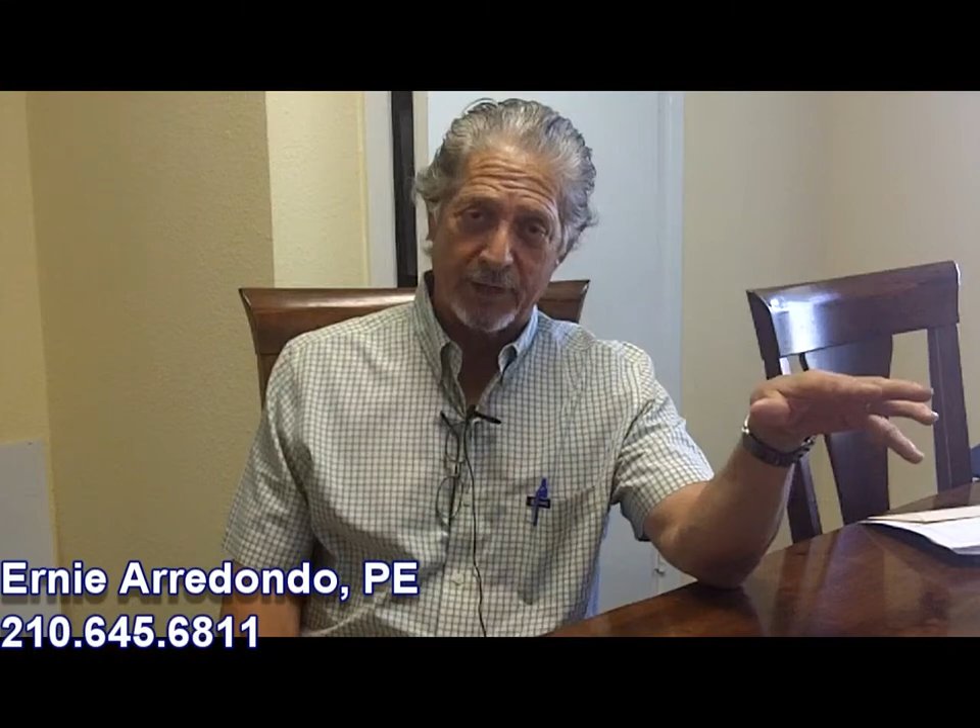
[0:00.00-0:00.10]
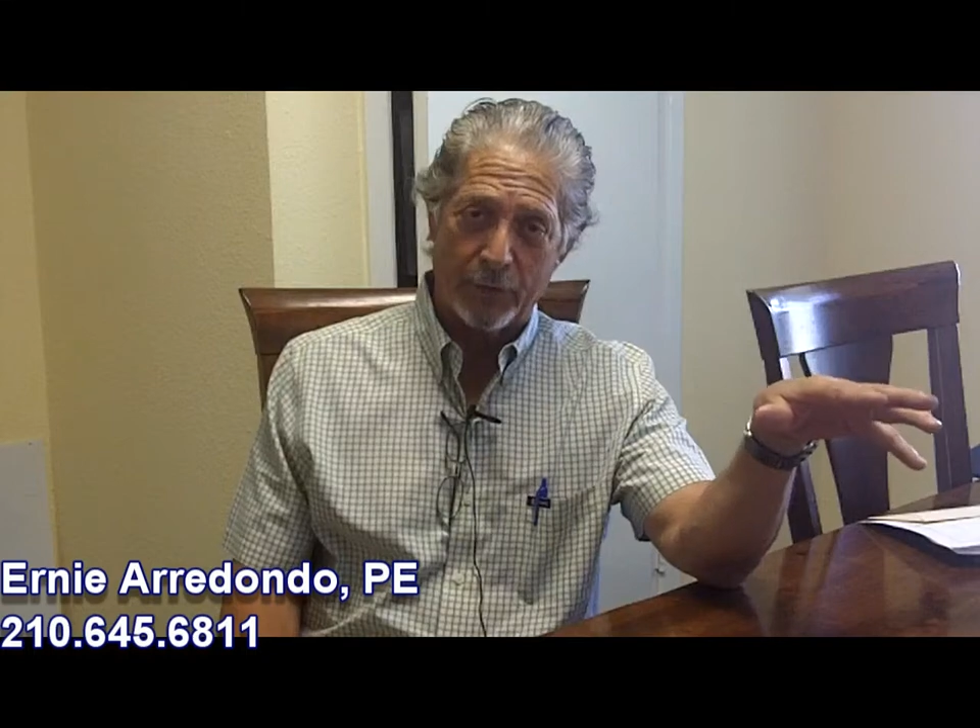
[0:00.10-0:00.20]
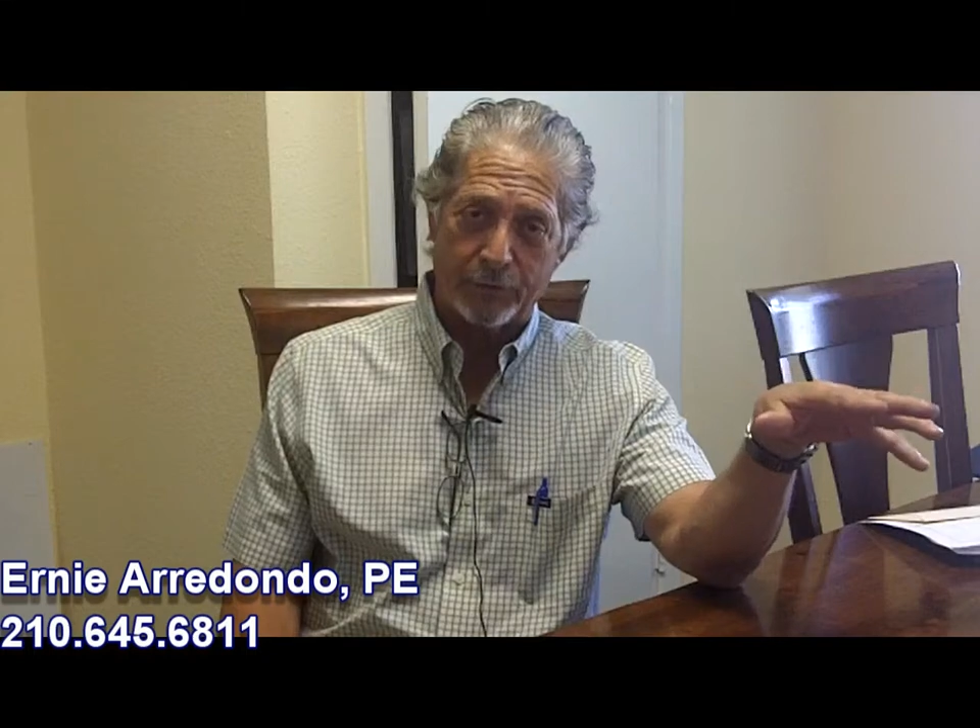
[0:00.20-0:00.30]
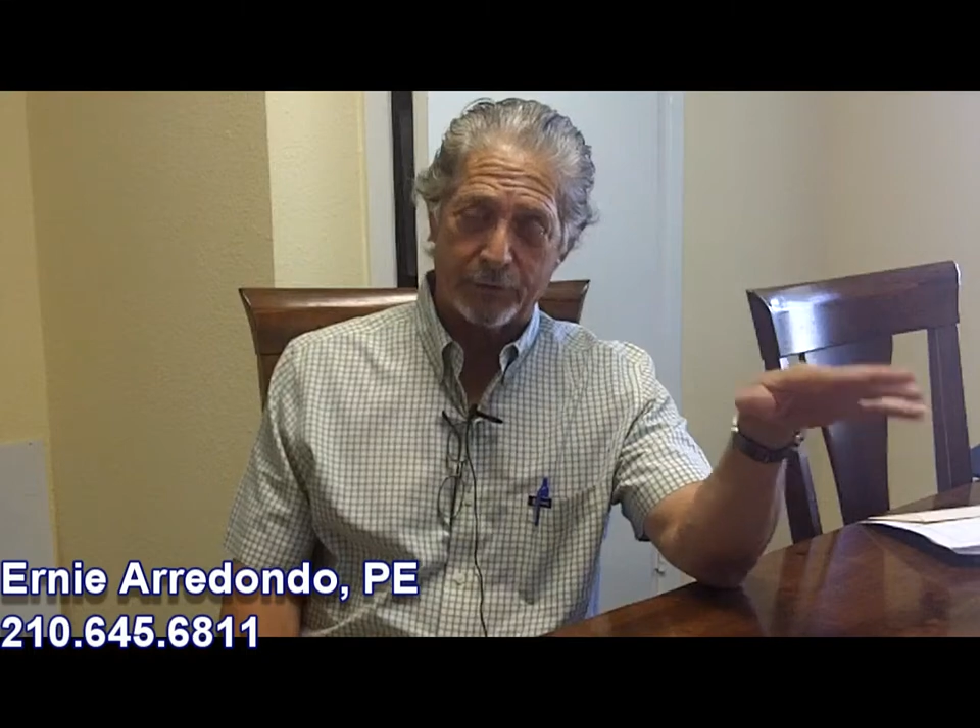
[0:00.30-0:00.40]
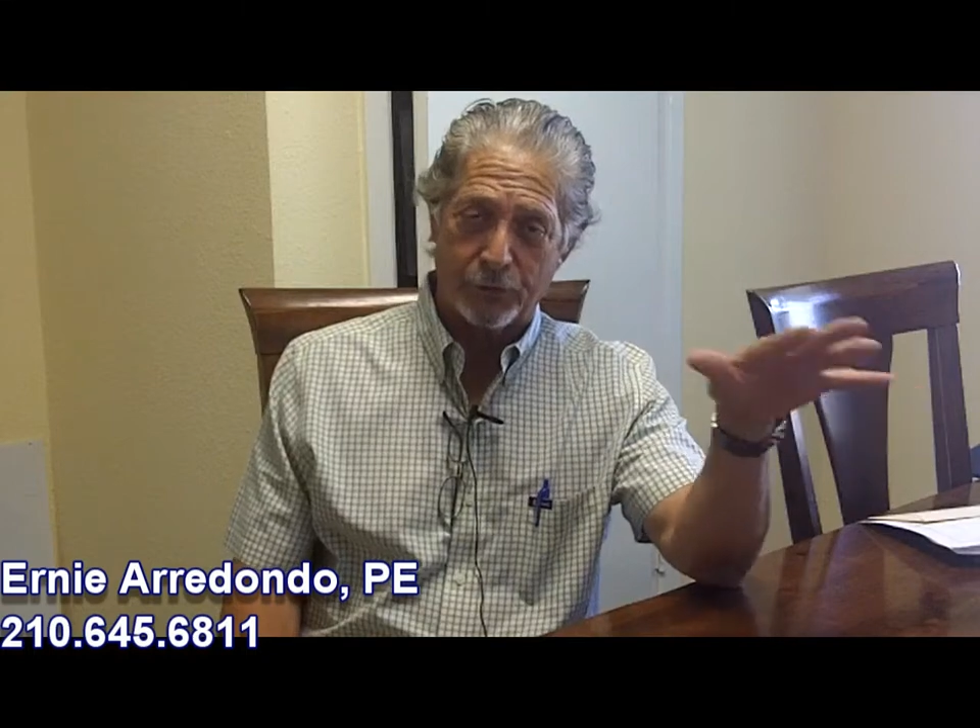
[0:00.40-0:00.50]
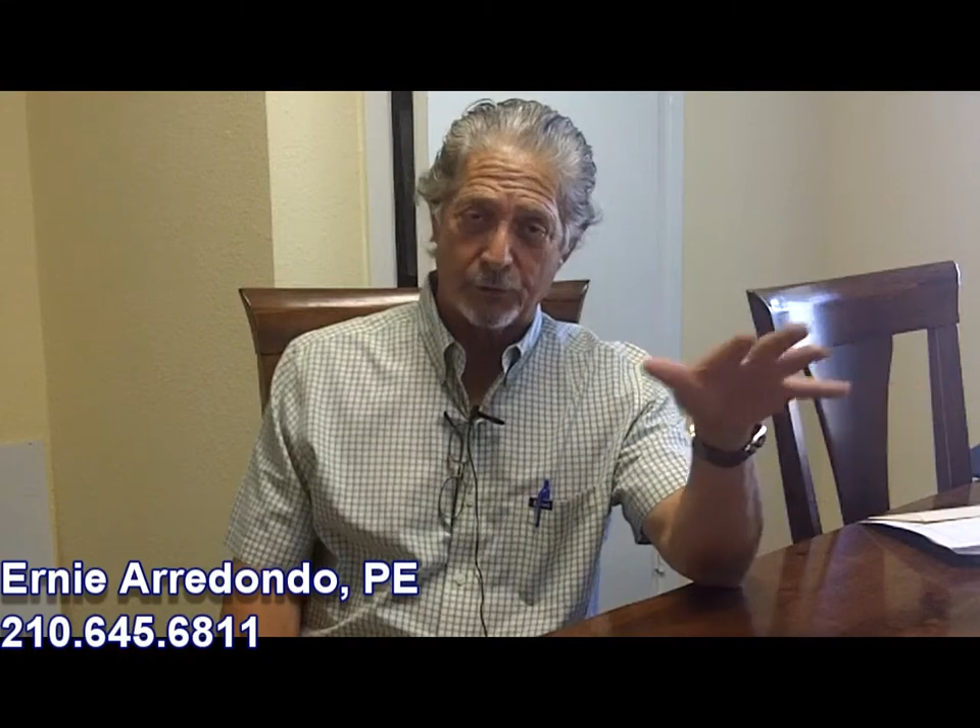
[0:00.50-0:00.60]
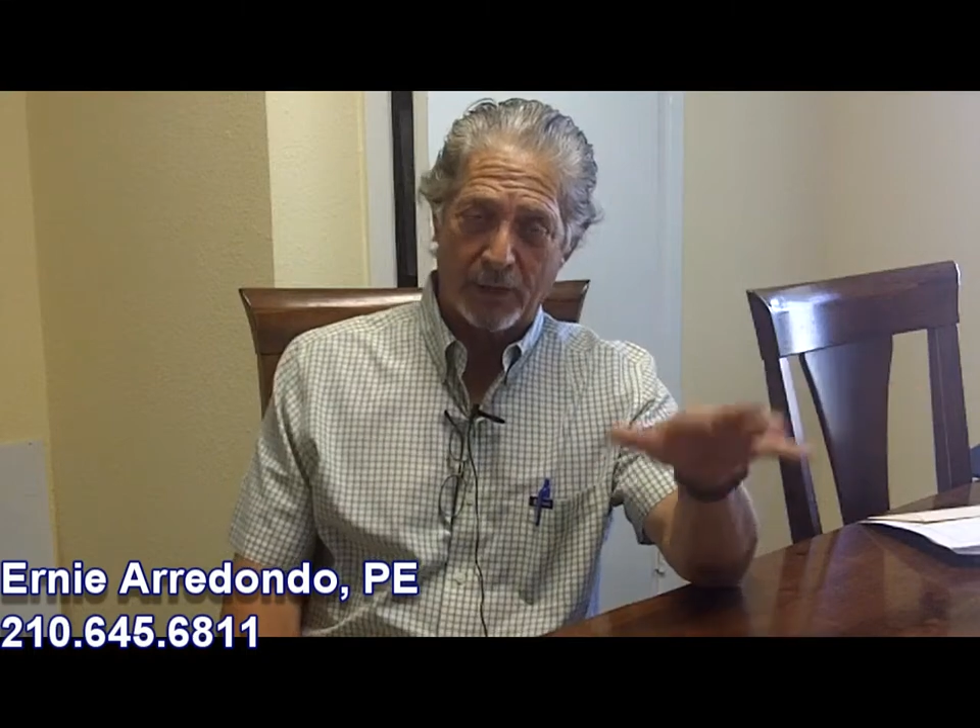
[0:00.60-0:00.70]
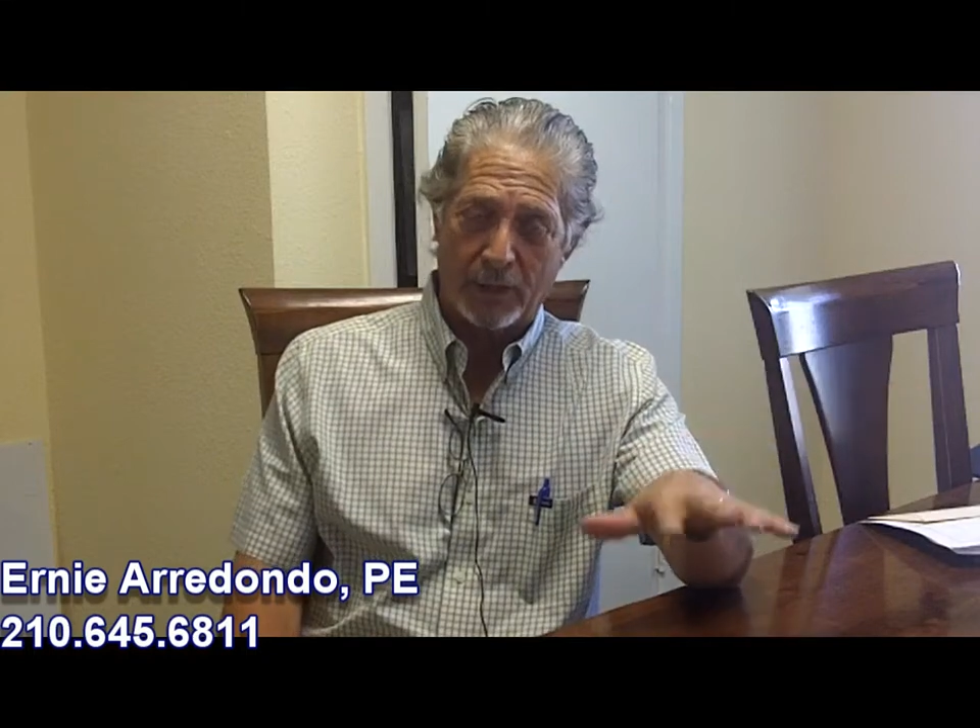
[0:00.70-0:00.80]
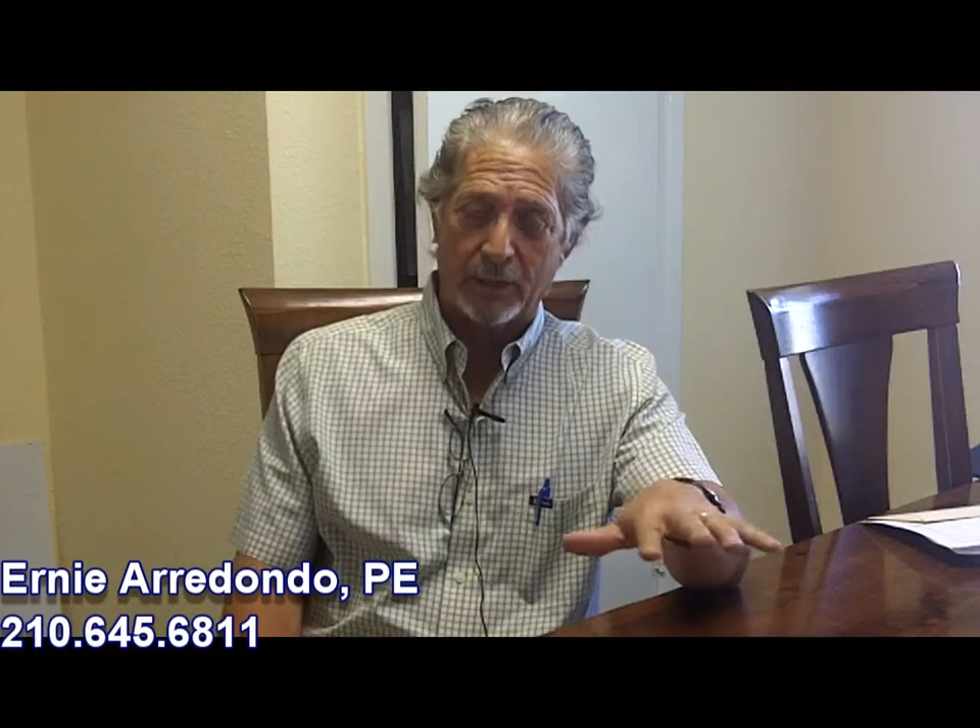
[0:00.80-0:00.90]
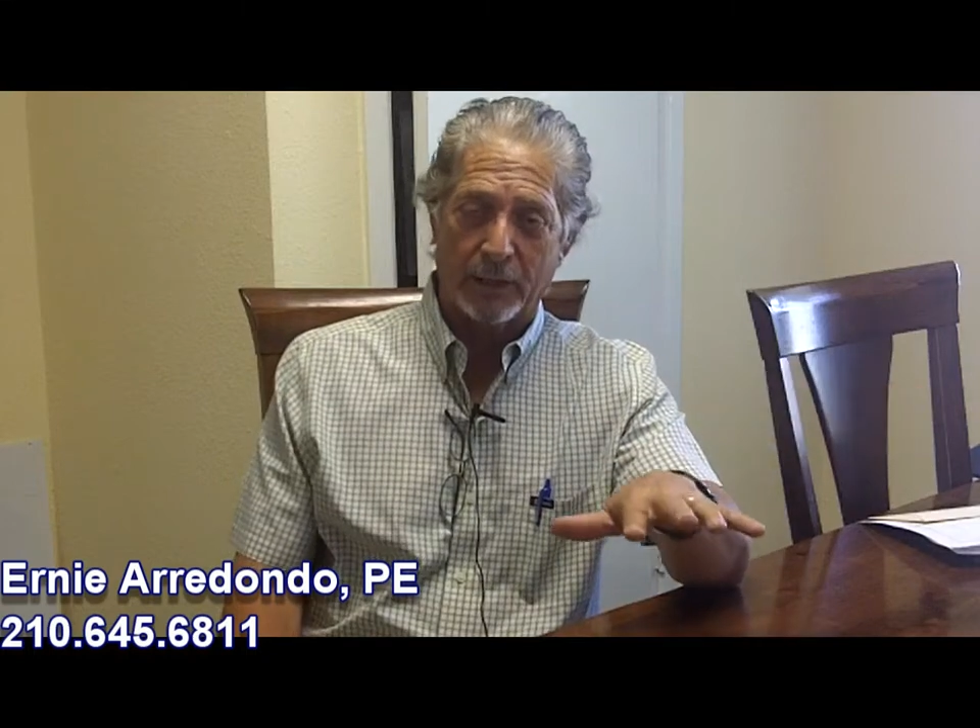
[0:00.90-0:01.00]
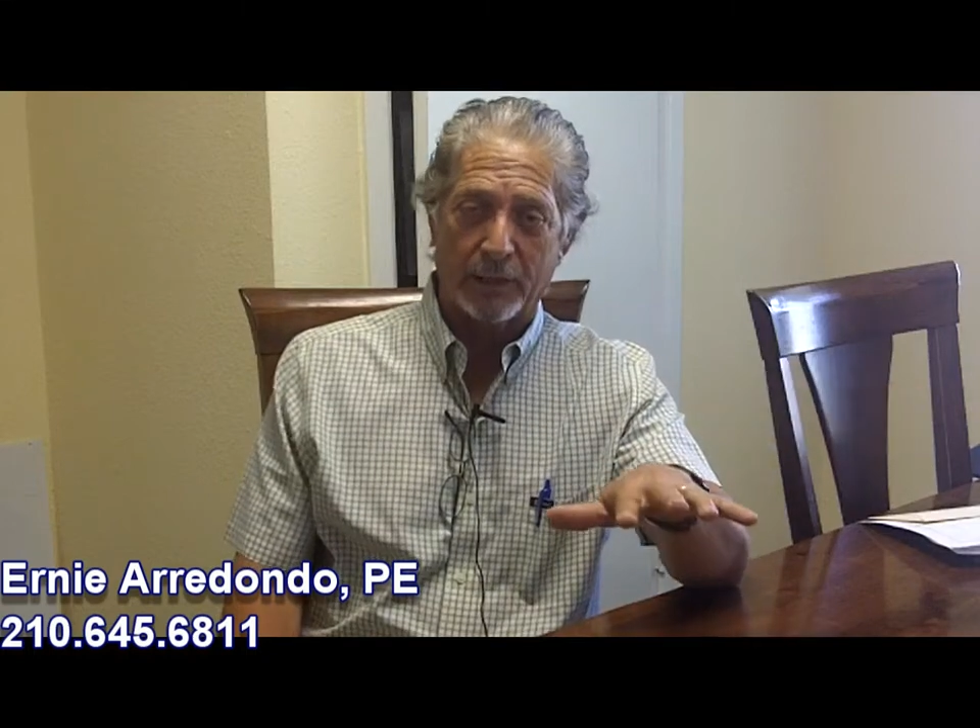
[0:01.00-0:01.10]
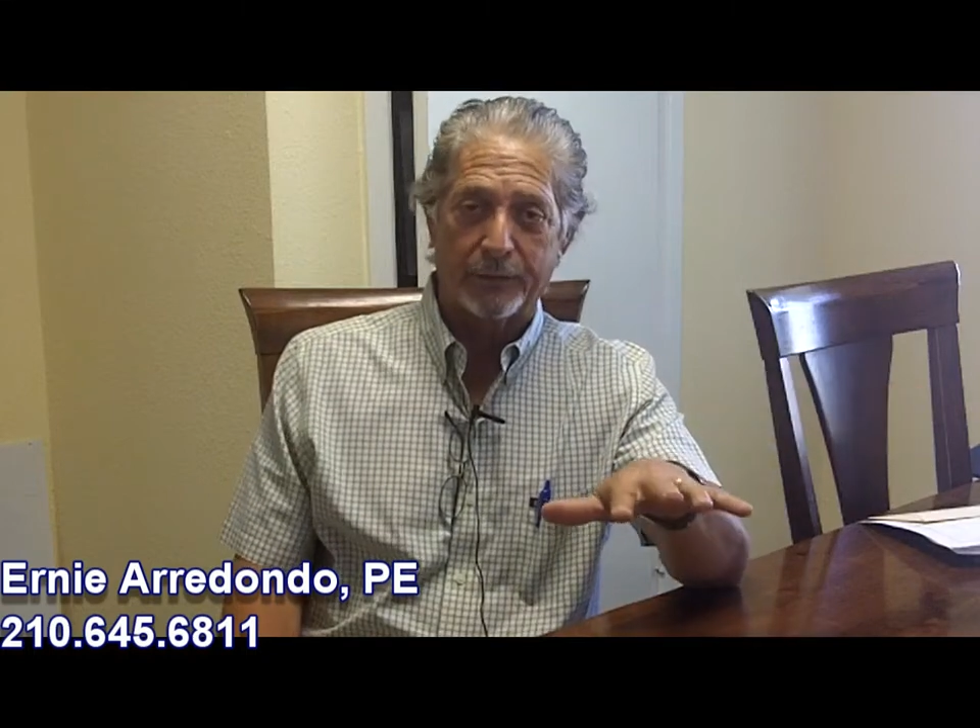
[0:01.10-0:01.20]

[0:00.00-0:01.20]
out that you may